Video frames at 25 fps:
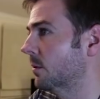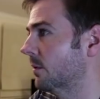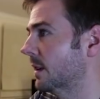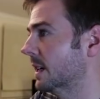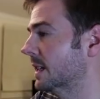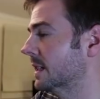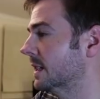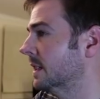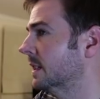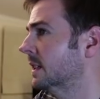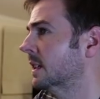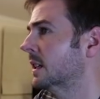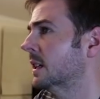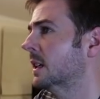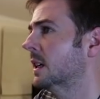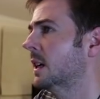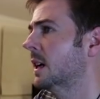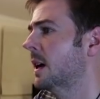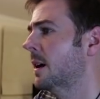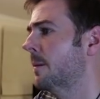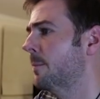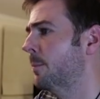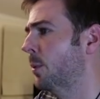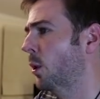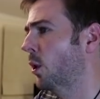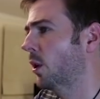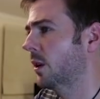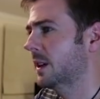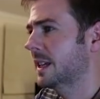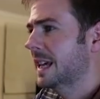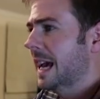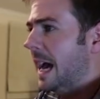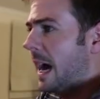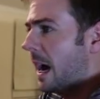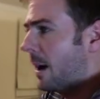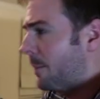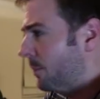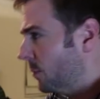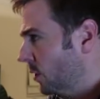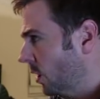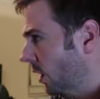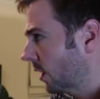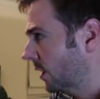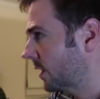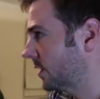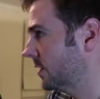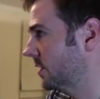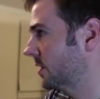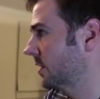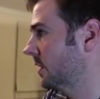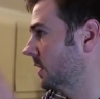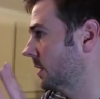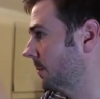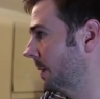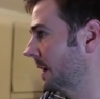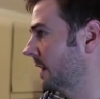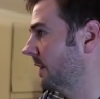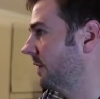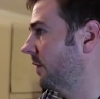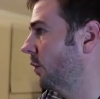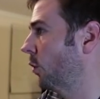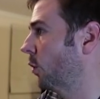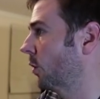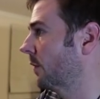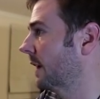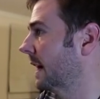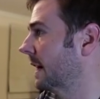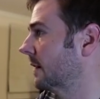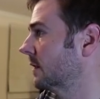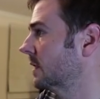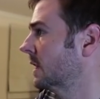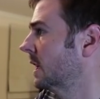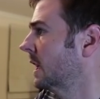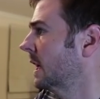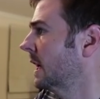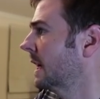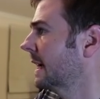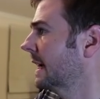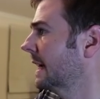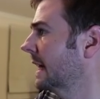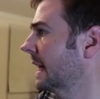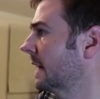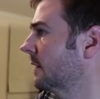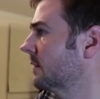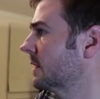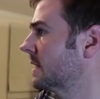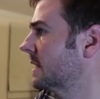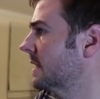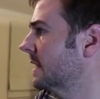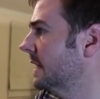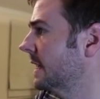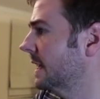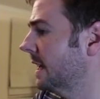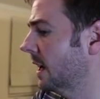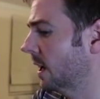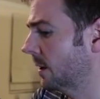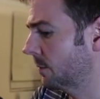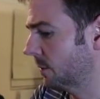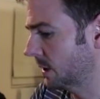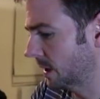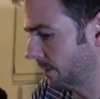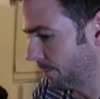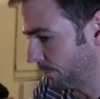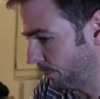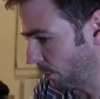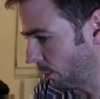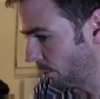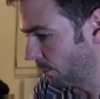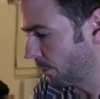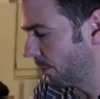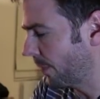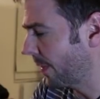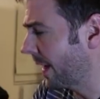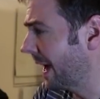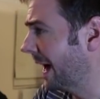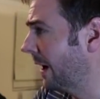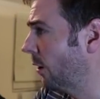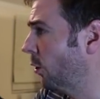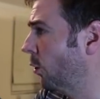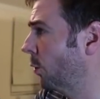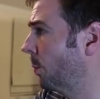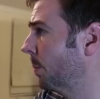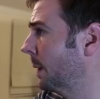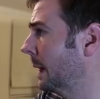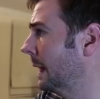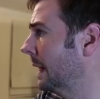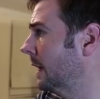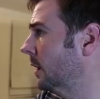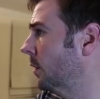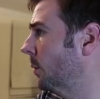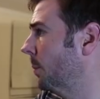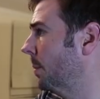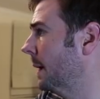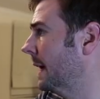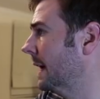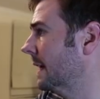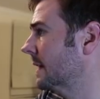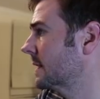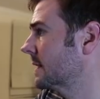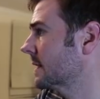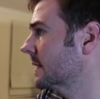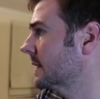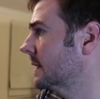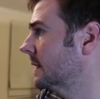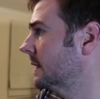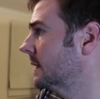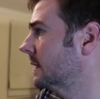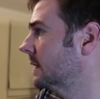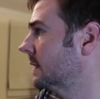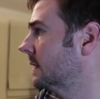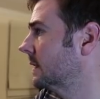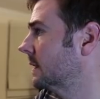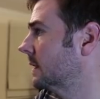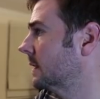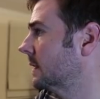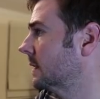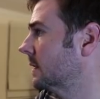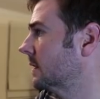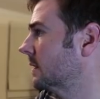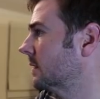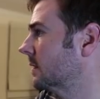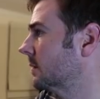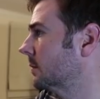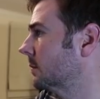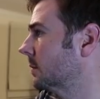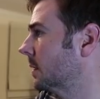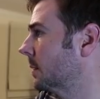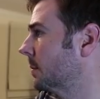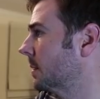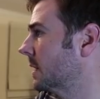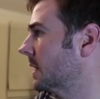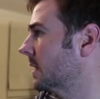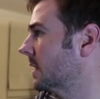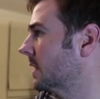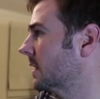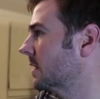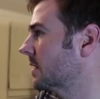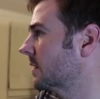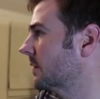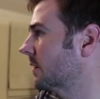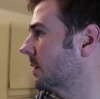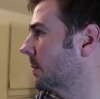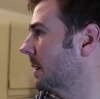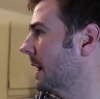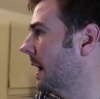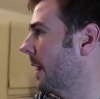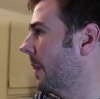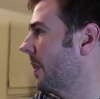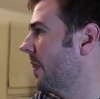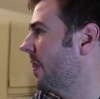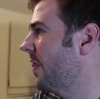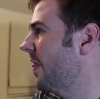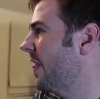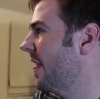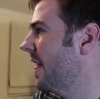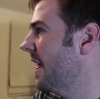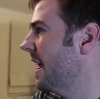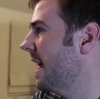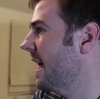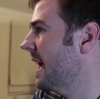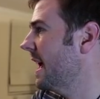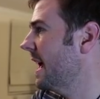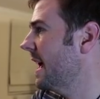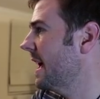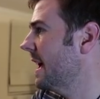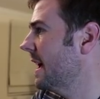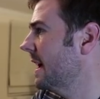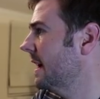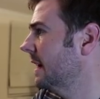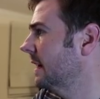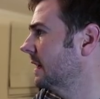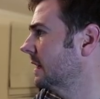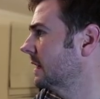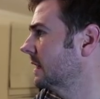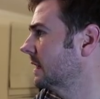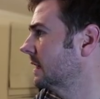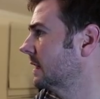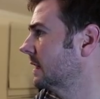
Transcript: already. But yeah, I'm not concerned about the foreground. Clarity, I'm going to bump that up a little bit. Maybe something about there.